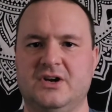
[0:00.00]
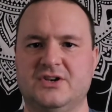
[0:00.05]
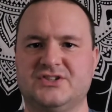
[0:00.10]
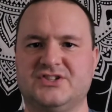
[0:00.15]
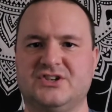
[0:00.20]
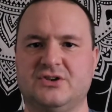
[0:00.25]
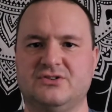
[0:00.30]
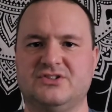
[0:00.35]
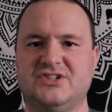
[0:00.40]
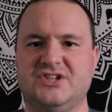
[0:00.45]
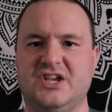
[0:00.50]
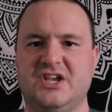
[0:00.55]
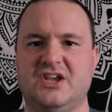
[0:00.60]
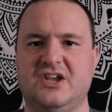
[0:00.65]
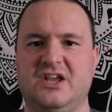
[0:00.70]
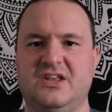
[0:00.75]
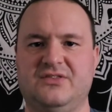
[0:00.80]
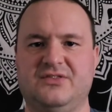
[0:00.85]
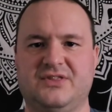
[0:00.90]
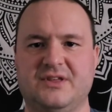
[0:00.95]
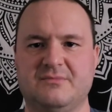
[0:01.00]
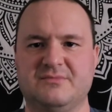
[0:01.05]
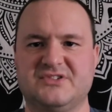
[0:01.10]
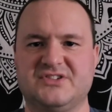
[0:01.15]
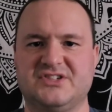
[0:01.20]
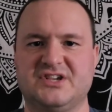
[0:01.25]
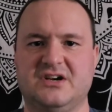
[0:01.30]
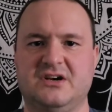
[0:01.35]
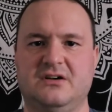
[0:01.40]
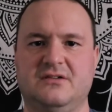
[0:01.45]
associate
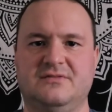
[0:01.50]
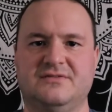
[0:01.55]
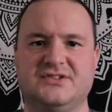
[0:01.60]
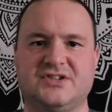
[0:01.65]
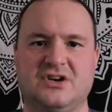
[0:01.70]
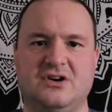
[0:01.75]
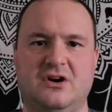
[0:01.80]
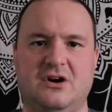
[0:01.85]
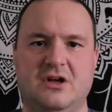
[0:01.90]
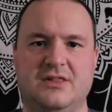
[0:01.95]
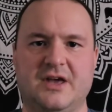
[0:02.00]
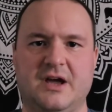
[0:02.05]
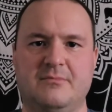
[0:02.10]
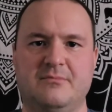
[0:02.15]
themselves all